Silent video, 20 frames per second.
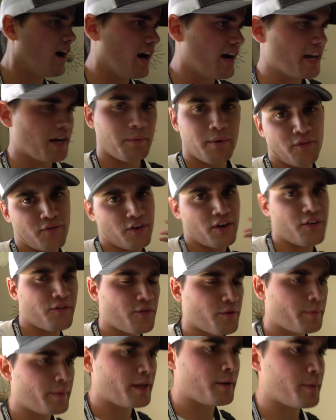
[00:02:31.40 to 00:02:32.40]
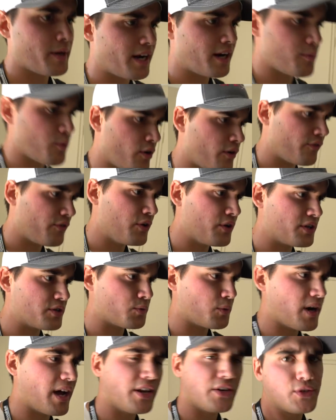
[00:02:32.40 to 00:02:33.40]
Uh, it'll be fun for me, but kind of boring for you, cause
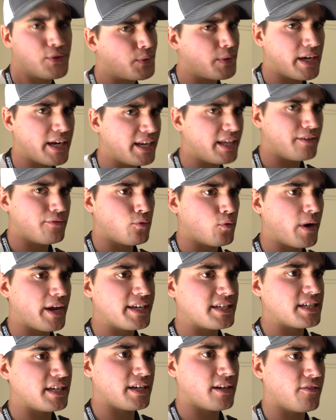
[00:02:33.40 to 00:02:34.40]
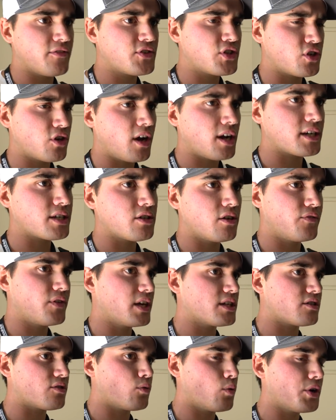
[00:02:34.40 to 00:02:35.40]
we're not doing any racing of trucks. So if you
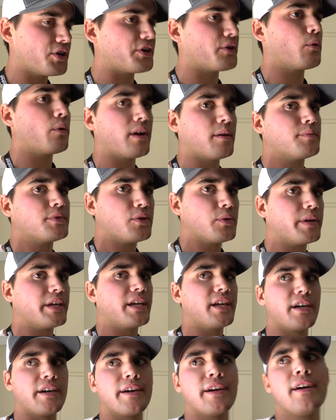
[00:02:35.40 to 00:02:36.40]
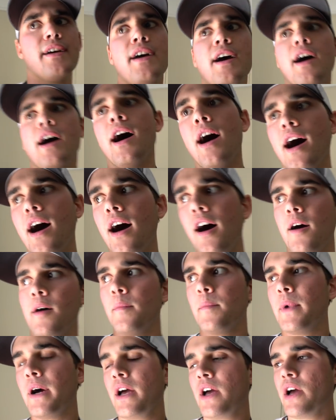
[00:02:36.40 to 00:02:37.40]
guys are wondering what I'm doing here,
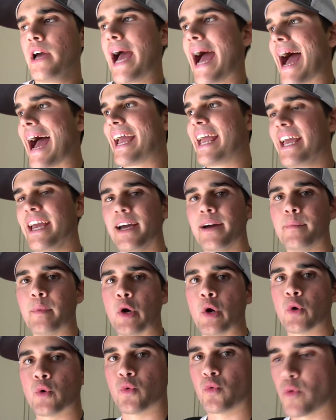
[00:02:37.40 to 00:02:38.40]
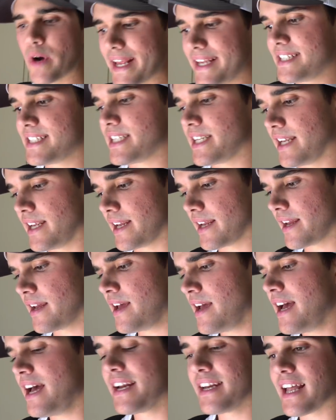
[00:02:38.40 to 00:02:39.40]
um, I am racing,
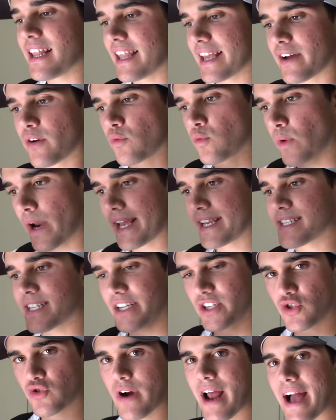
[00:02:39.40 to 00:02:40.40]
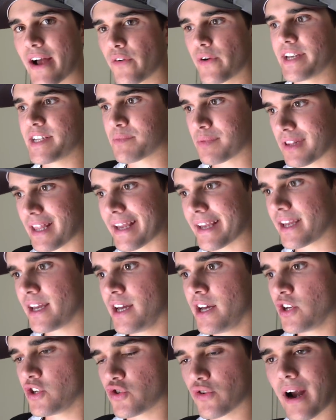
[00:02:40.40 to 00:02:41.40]
not like a race, like a drag race, but like
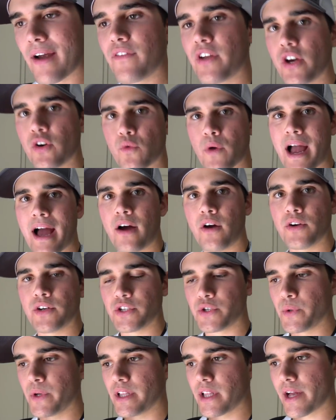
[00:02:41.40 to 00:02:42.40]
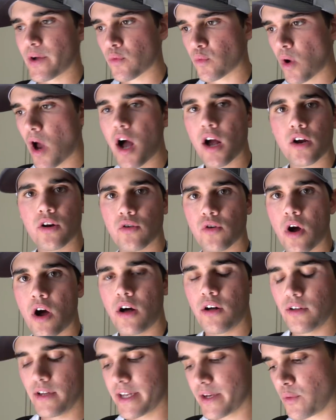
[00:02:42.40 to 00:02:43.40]
driving around, doing like rock
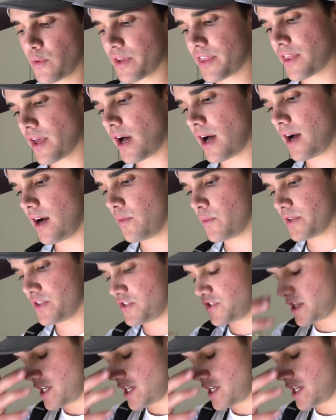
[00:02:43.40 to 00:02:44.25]
crawling with uh, with